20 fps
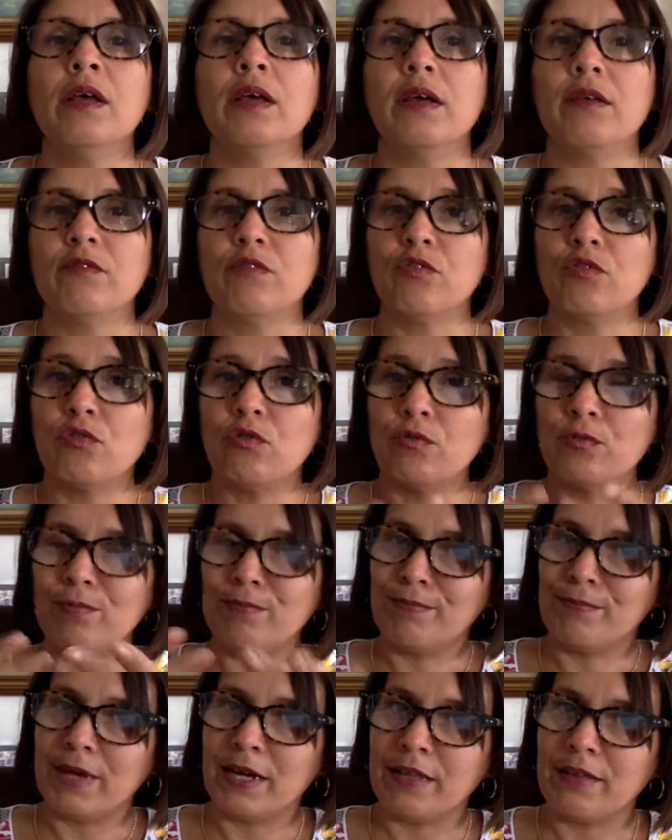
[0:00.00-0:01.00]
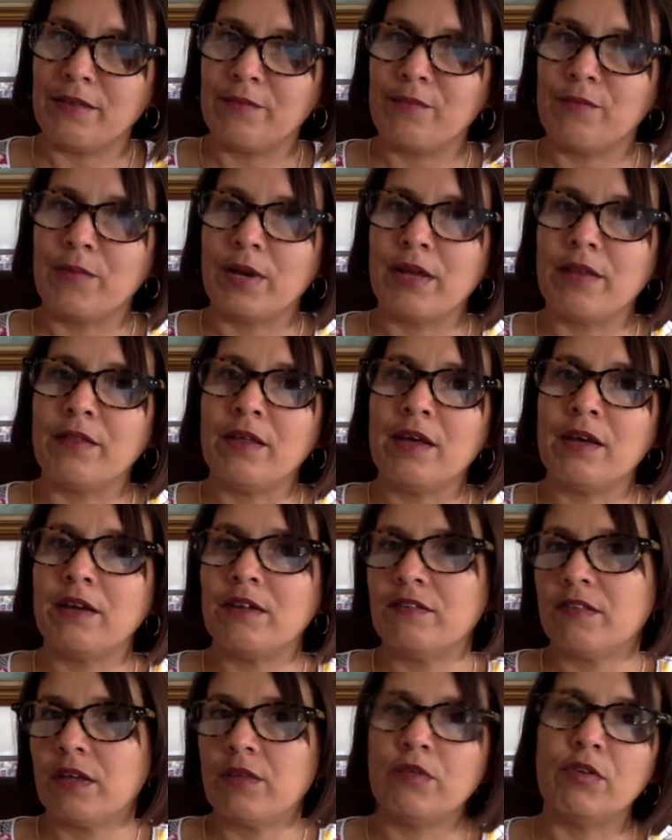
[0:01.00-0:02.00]
And so by, by that,
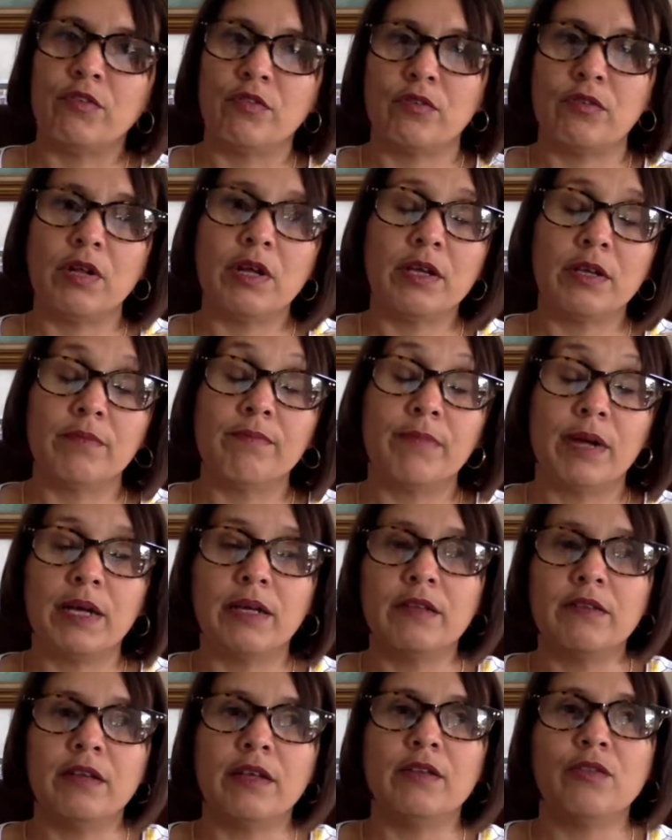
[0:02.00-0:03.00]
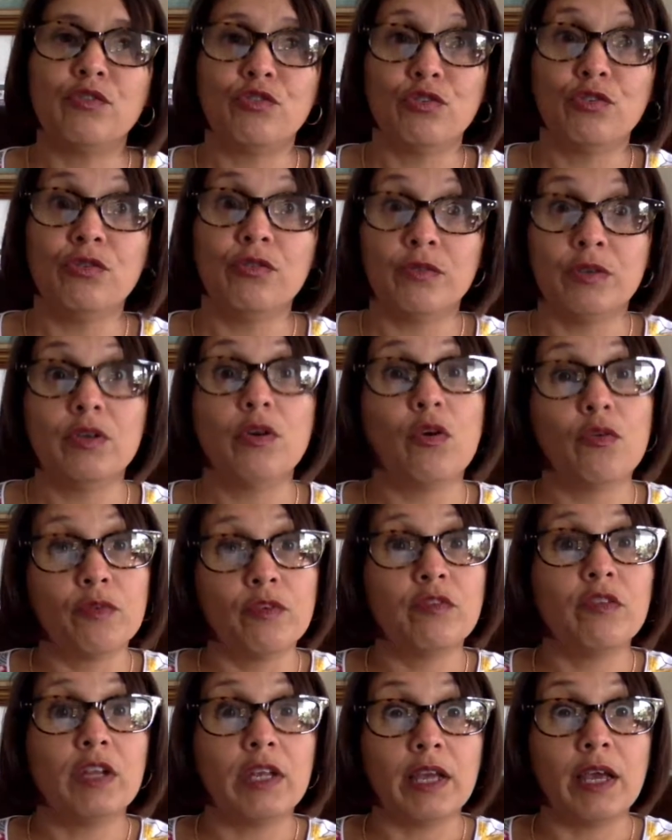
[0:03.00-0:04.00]
as a result, I, I tend to
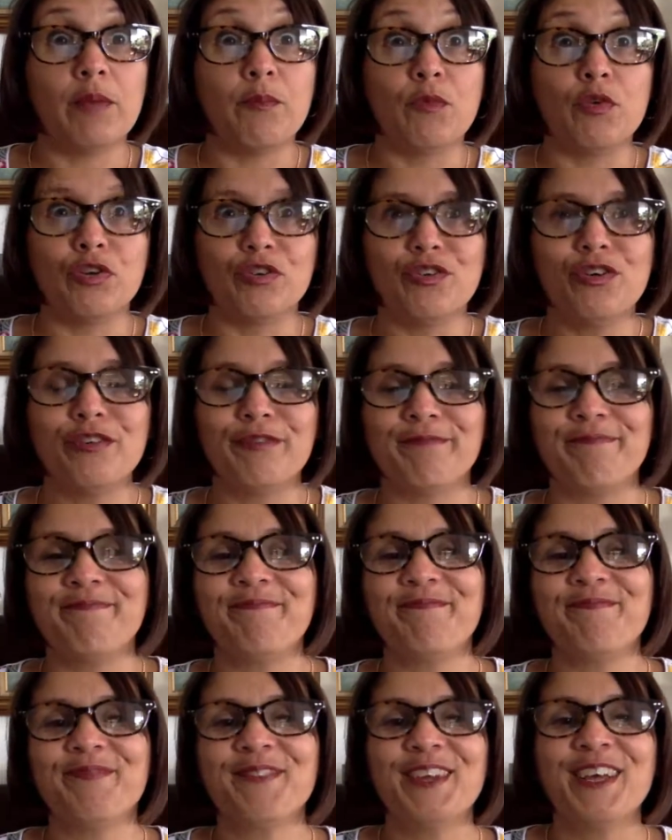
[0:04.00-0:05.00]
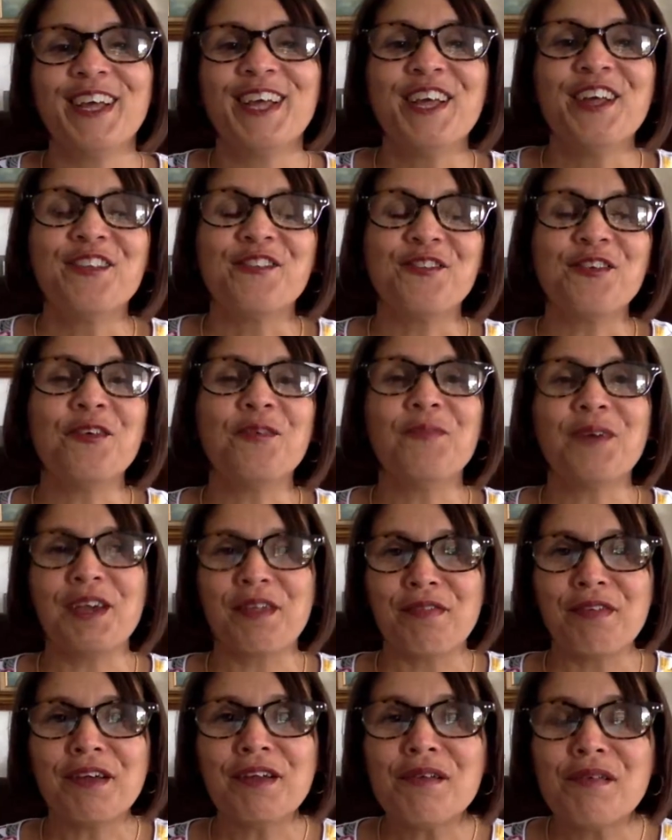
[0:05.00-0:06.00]
obviously get more done. So my
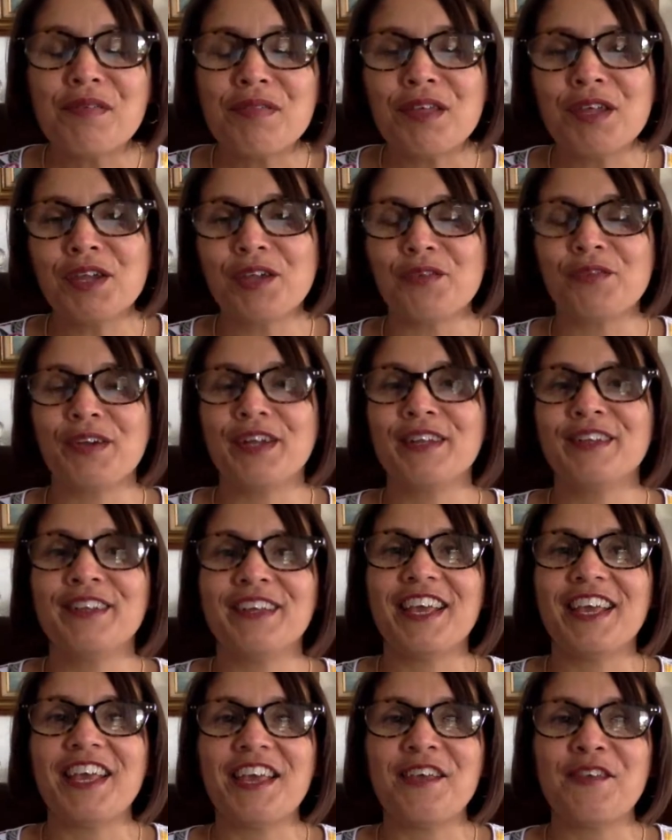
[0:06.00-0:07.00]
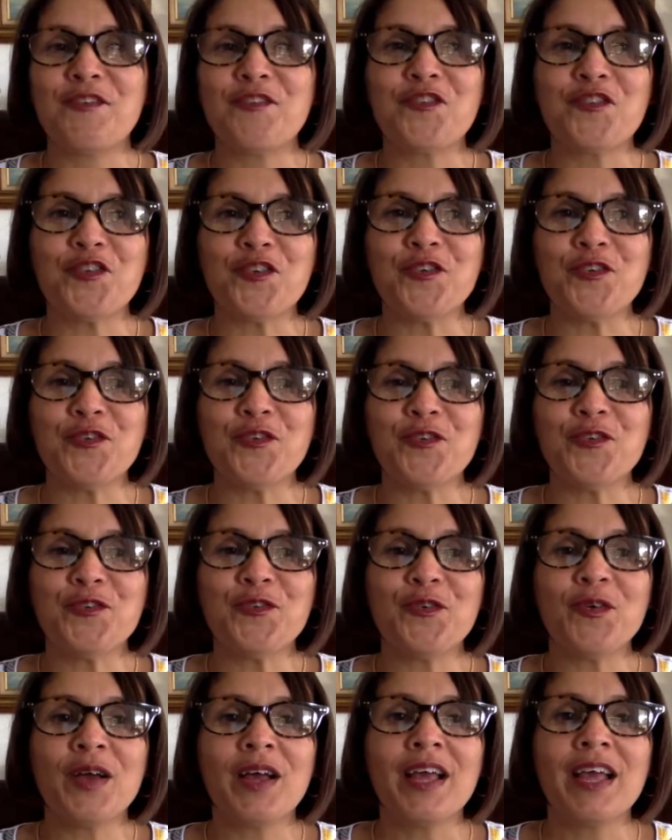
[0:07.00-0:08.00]
third secret is
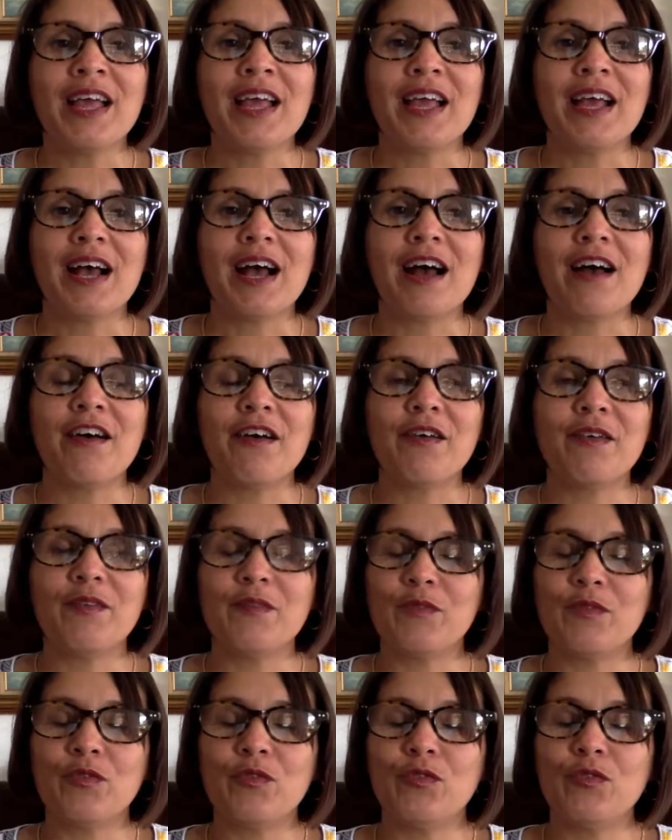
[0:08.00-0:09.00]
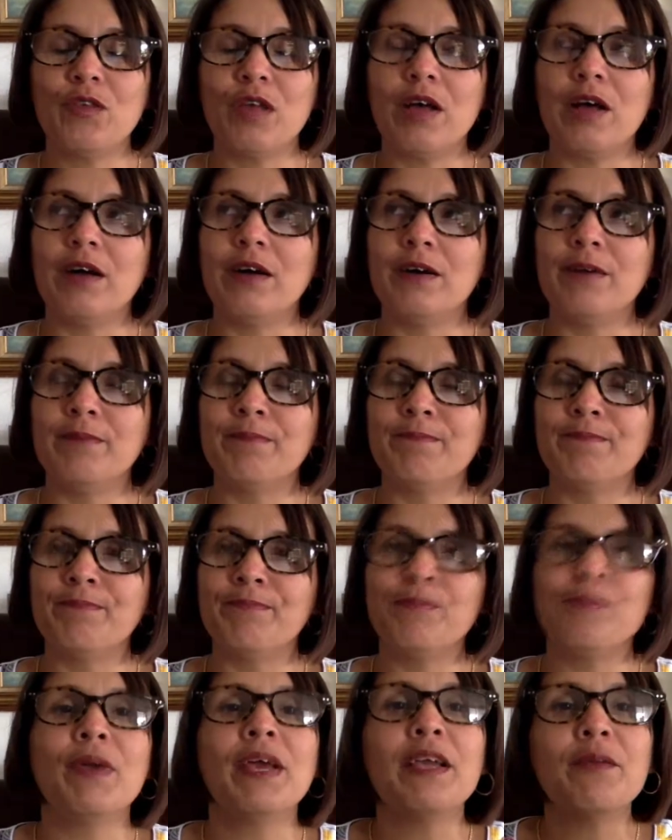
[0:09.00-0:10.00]
to have,
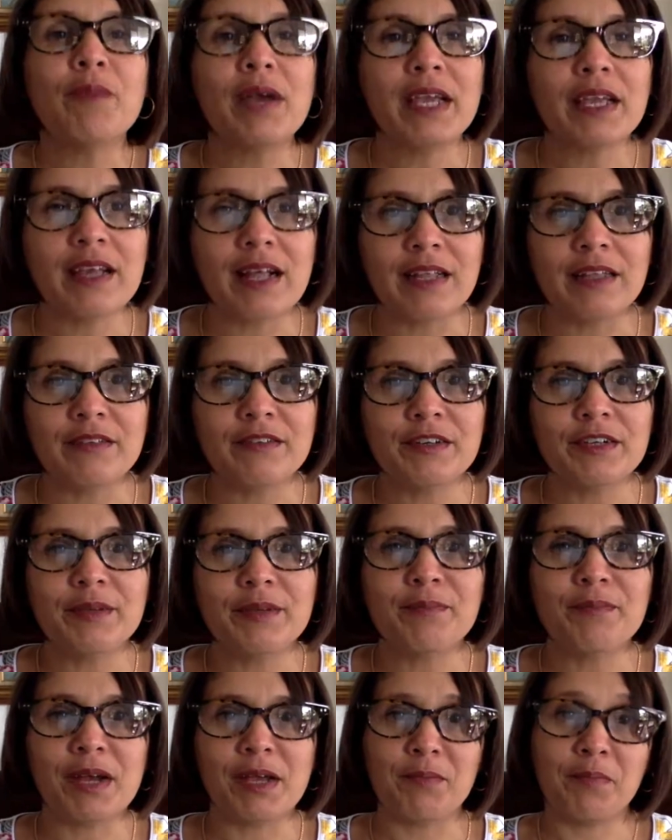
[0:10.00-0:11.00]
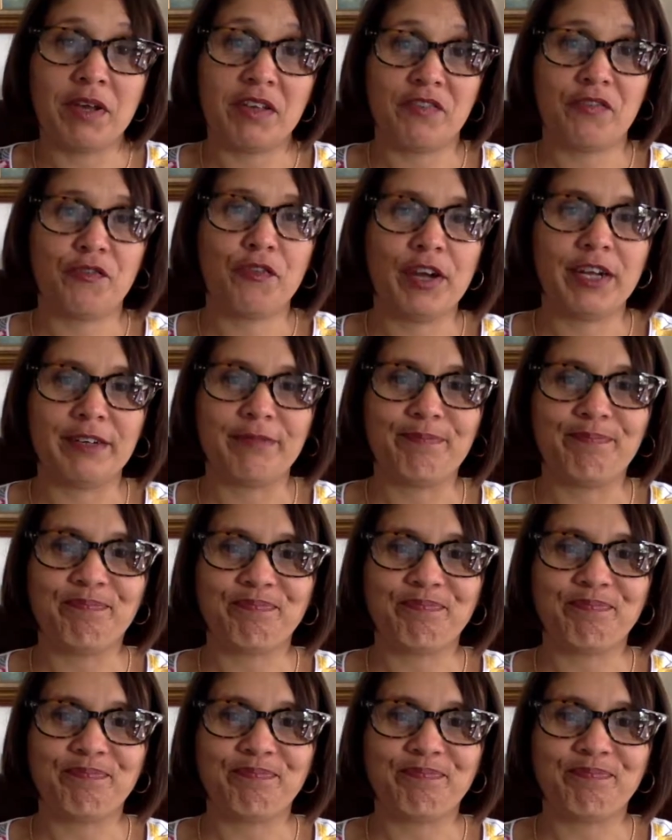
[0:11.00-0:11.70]
um, make my calendar my best friend.